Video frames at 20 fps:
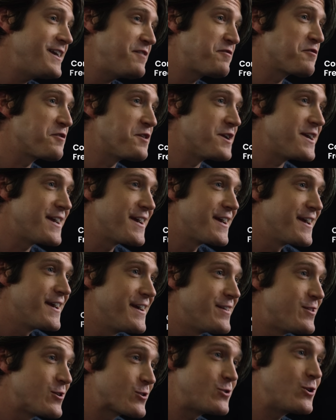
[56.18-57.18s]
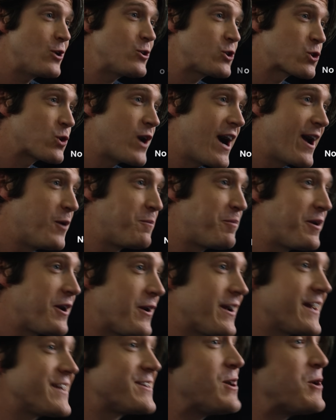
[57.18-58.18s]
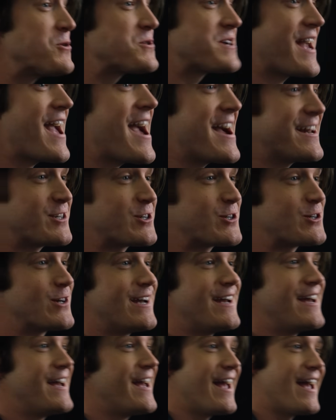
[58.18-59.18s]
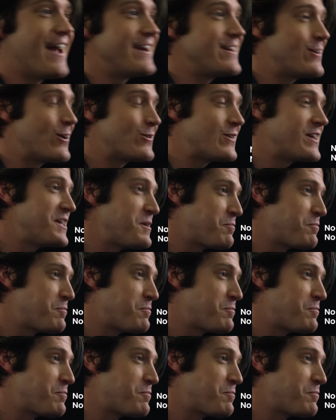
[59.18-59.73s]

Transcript: free, there's no trial period, no catch, and you don't need any